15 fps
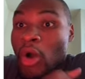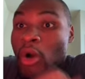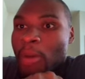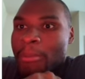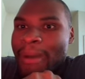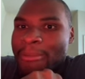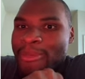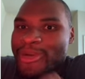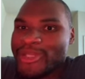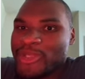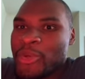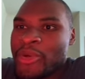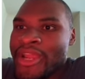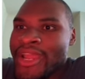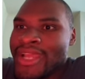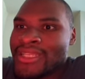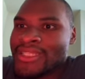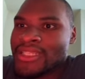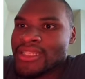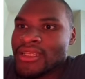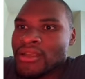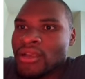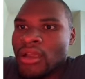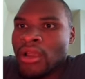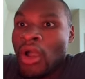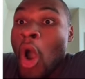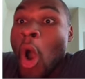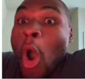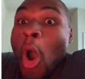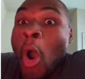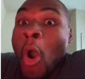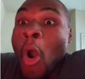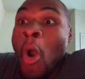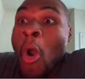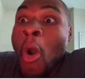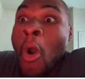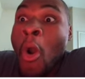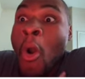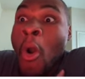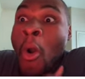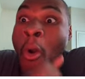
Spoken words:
My boy Torres. Oh!